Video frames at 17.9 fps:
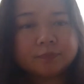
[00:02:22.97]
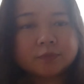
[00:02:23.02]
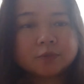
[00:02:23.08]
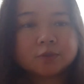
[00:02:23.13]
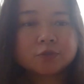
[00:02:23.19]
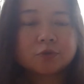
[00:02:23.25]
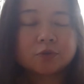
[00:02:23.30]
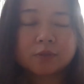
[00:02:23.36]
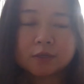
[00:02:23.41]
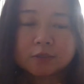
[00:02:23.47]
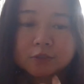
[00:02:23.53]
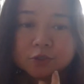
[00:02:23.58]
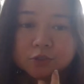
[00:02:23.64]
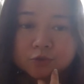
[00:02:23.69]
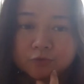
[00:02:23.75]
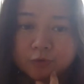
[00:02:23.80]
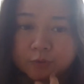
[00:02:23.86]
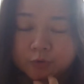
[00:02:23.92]
so that's the
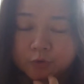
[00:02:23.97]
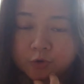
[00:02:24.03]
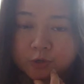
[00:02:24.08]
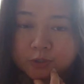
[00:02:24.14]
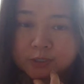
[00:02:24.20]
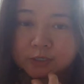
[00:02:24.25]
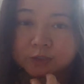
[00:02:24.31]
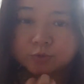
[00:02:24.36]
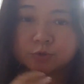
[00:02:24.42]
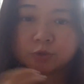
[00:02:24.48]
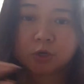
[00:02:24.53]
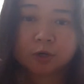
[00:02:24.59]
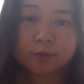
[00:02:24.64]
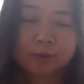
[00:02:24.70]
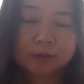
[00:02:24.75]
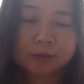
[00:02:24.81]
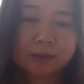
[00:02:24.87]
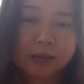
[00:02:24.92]
cerebral cortex. We're talking
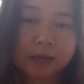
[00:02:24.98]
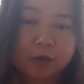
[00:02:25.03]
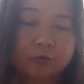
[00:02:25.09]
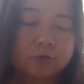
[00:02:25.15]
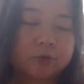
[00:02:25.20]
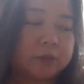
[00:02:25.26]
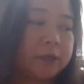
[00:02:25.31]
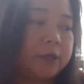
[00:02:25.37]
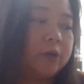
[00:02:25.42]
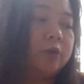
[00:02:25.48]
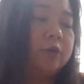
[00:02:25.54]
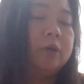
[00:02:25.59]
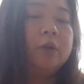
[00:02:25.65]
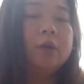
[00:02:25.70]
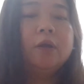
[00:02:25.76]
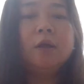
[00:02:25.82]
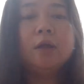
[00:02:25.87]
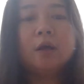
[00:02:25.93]
about the outer layer
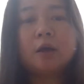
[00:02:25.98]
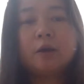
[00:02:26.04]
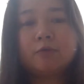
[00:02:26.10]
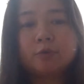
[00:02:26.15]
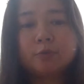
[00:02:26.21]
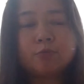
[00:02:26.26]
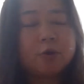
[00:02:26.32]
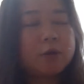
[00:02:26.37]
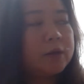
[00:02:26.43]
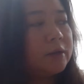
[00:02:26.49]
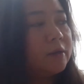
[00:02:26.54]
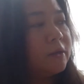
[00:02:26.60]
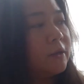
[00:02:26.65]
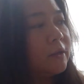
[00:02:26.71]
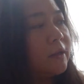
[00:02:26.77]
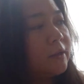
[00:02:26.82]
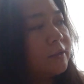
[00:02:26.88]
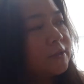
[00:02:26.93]
of the brain.
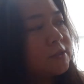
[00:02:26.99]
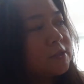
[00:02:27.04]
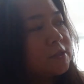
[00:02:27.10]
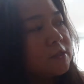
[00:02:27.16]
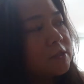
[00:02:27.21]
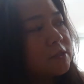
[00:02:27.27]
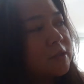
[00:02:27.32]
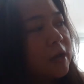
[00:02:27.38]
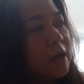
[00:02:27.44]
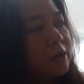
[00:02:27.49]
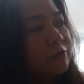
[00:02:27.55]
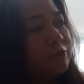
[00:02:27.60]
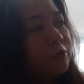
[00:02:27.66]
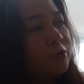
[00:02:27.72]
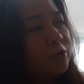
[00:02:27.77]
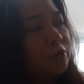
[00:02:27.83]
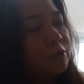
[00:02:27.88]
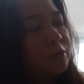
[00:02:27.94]
Again, this is a side
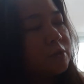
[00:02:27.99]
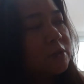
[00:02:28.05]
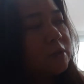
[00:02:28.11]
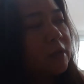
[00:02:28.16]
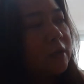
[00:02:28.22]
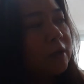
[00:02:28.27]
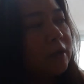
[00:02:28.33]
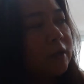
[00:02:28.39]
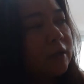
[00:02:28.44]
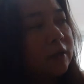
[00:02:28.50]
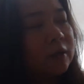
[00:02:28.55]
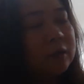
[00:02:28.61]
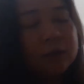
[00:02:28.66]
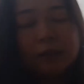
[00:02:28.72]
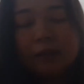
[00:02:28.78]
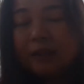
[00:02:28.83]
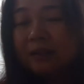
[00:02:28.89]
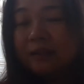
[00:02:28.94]
view. It's a
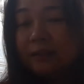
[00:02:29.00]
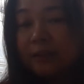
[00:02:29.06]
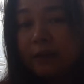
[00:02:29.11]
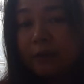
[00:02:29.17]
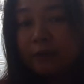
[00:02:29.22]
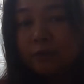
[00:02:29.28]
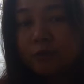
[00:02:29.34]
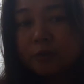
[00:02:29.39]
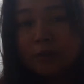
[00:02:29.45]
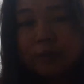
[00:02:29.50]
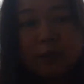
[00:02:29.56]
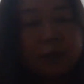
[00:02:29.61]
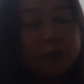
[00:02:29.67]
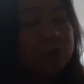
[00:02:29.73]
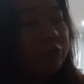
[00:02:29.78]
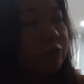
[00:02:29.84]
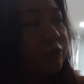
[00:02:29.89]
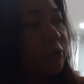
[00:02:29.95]
left
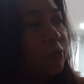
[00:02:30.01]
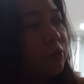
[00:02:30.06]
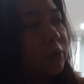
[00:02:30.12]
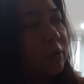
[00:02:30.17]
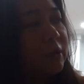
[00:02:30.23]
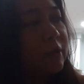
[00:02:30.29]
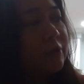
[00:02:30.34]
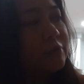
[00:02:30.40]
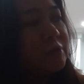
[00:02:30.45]
lateral view or left